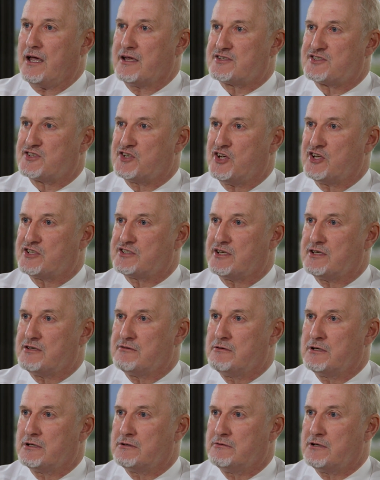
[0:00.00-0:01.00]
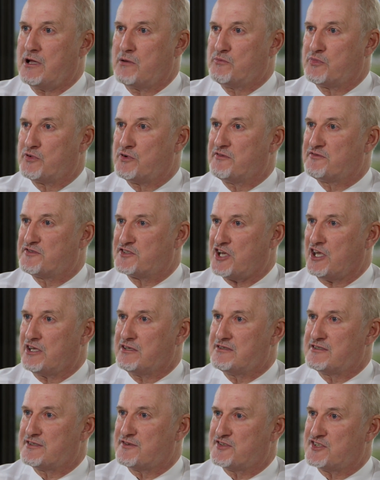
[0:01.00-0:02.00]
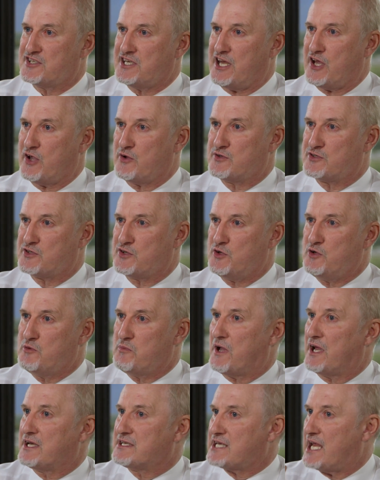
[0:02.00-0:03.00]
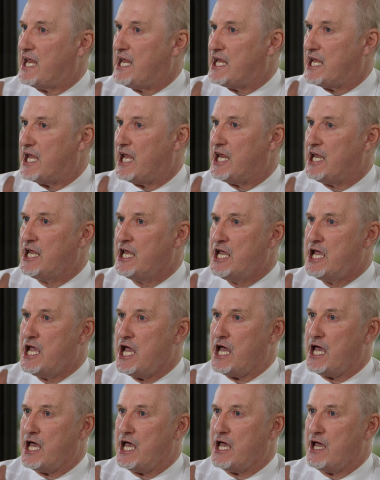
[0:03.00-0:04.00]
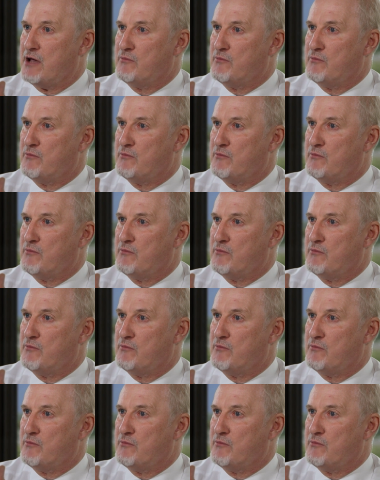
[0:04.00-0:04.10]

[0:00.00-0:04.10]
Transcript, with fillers: a certain number of tons of CO2 by taking uh,